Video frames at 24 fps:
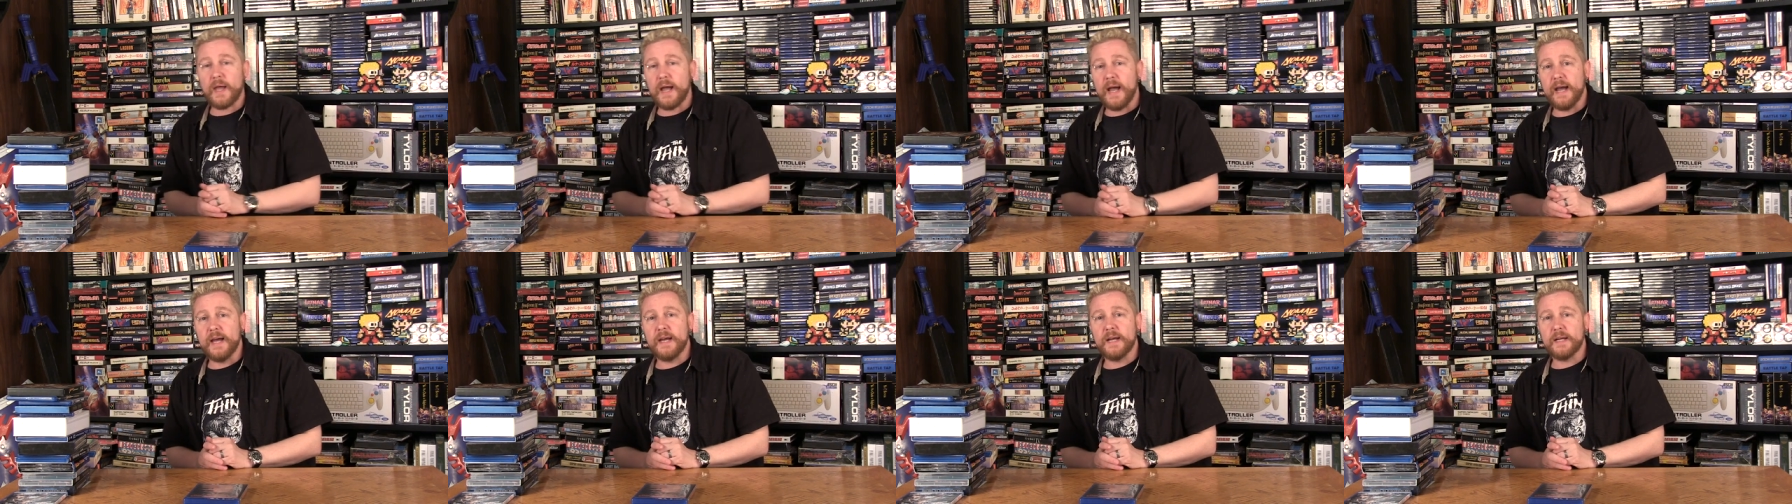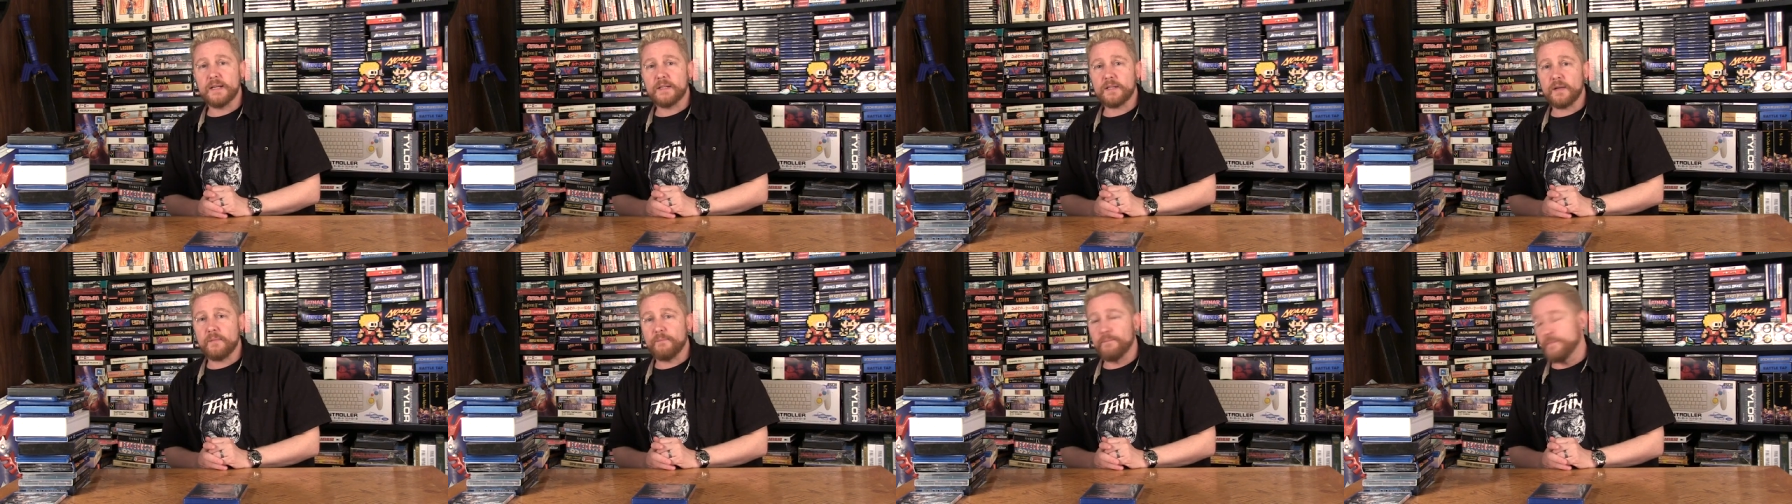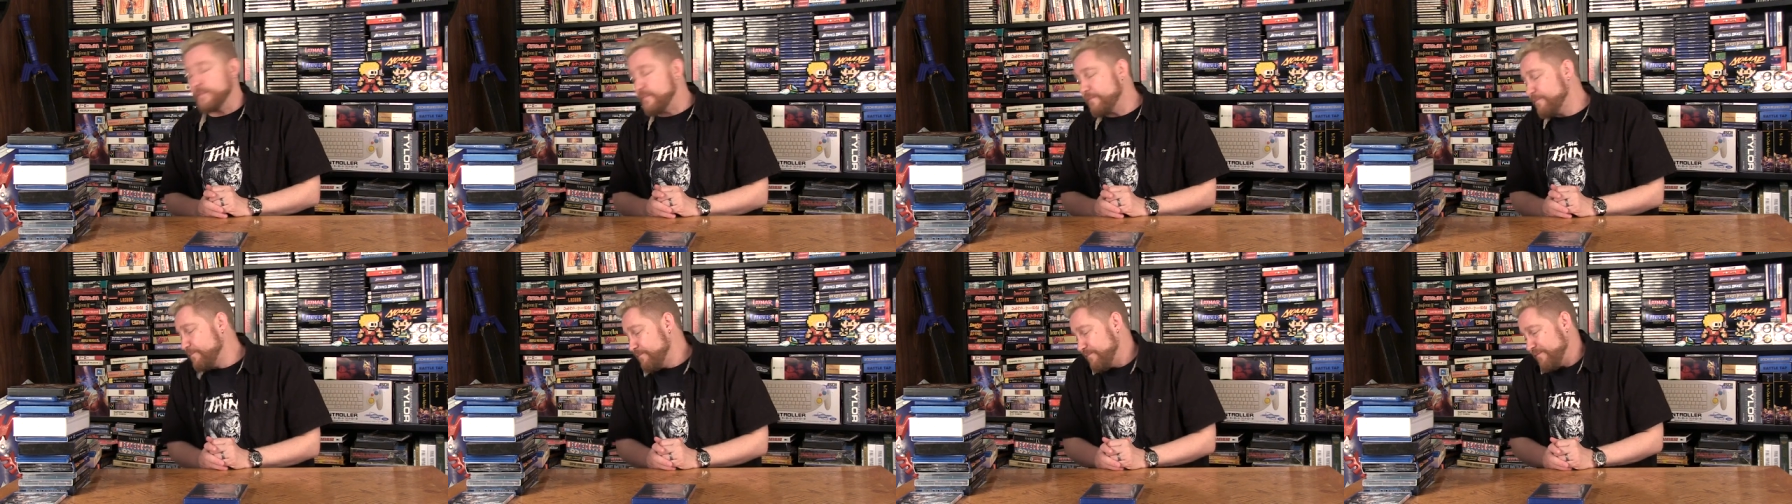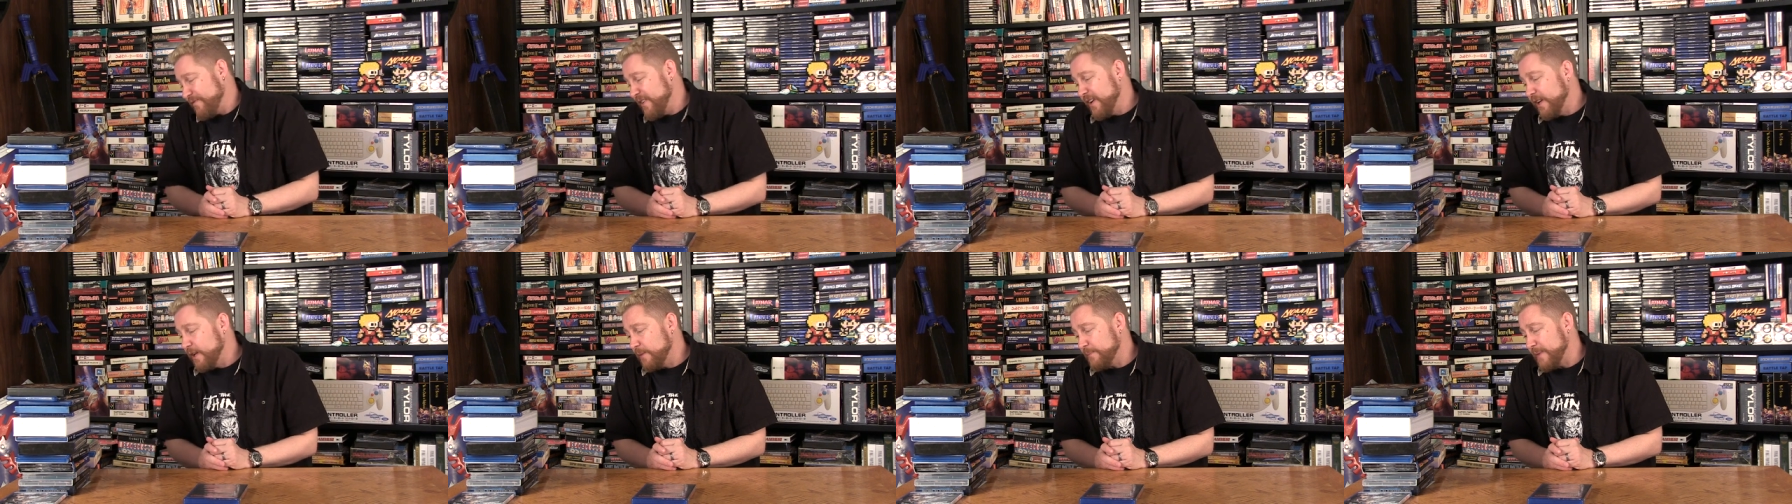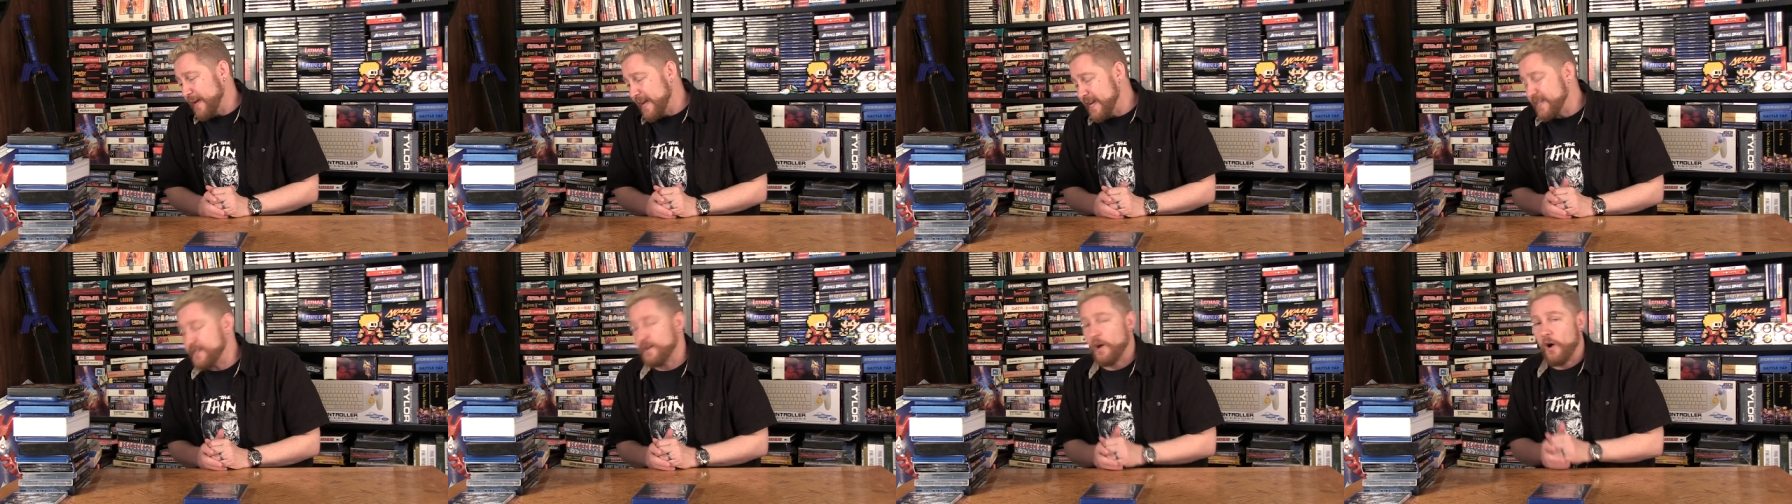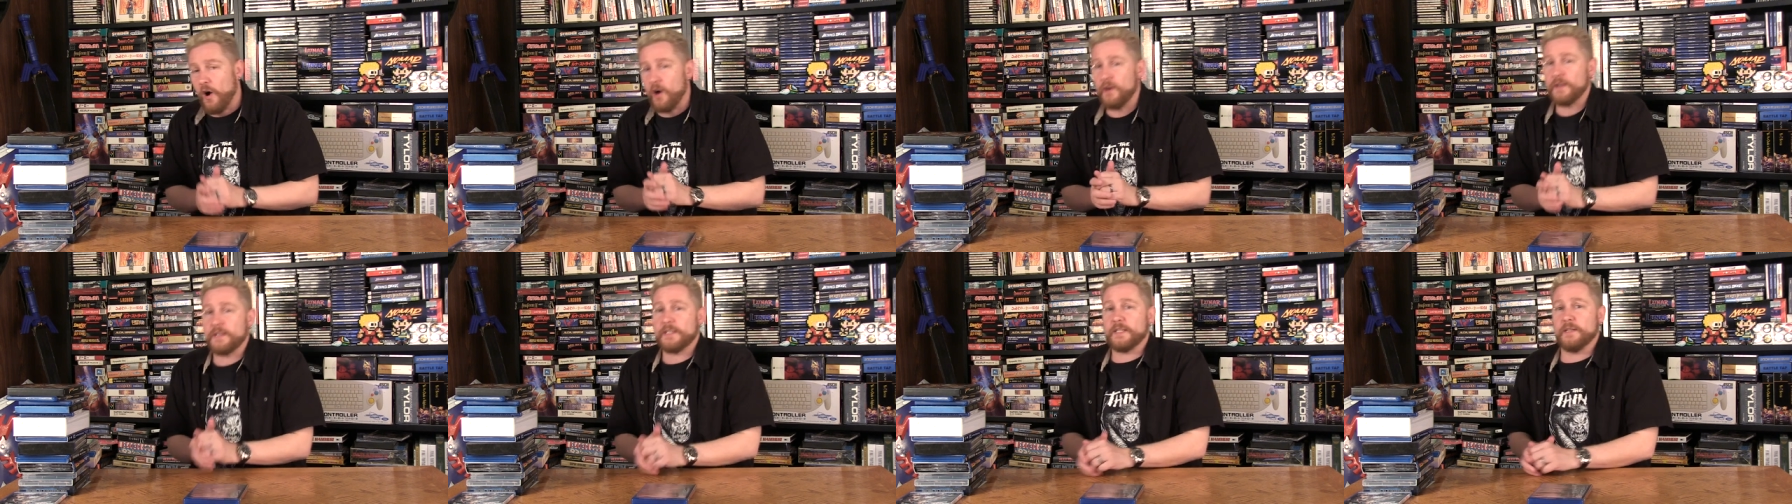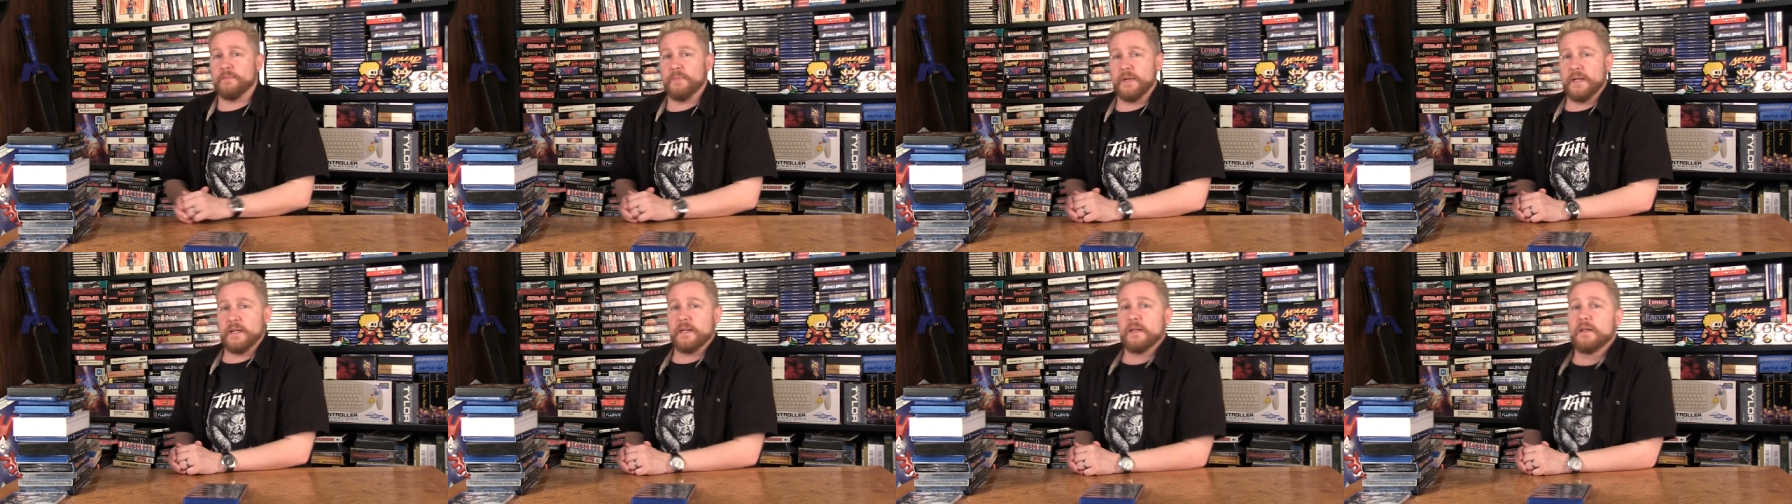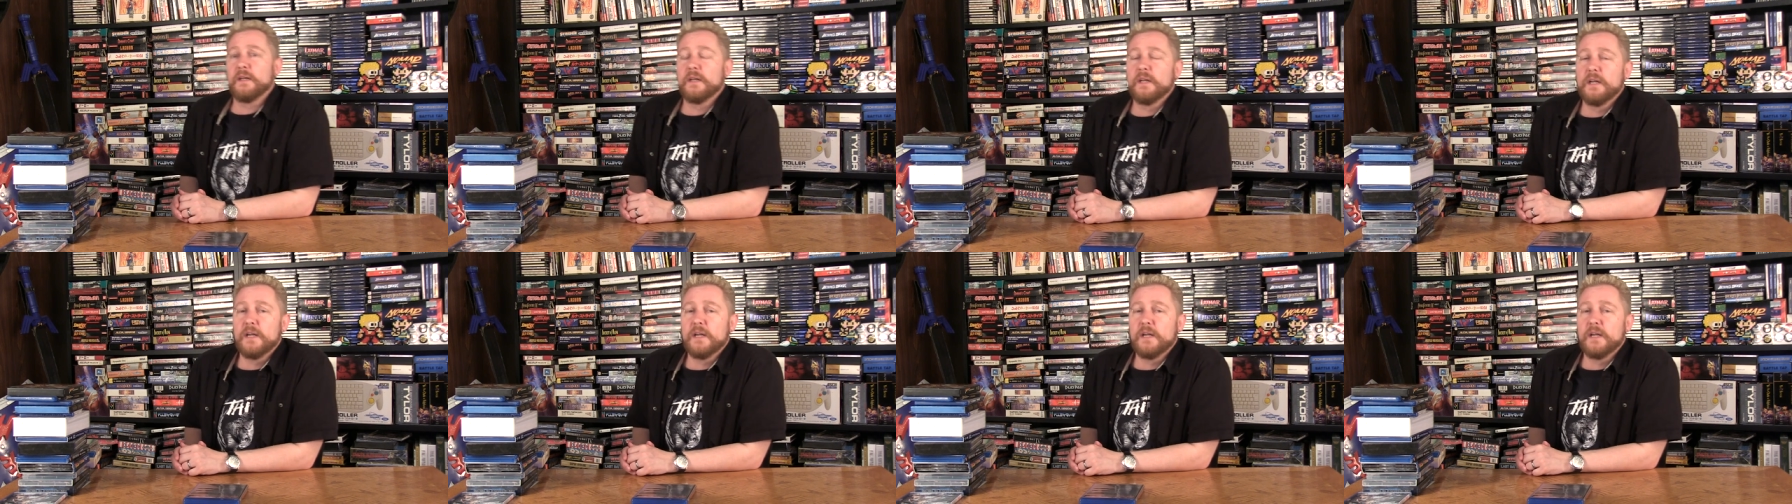And film is art to me,